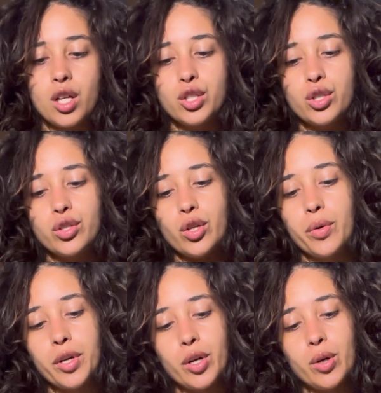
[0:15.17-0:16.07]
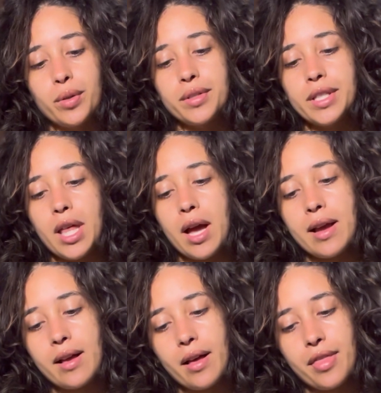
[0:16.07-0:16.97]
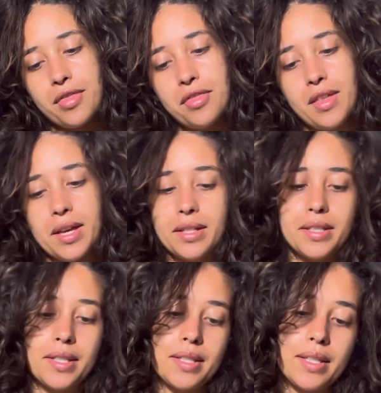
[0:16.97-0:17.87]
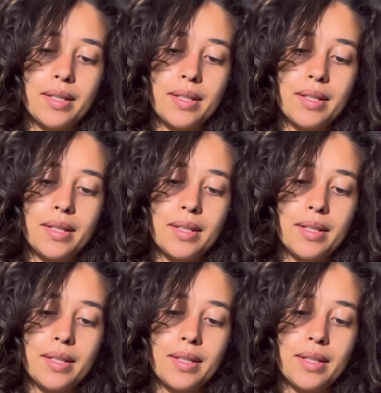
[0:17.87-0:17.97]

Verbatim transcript: So it goes like this.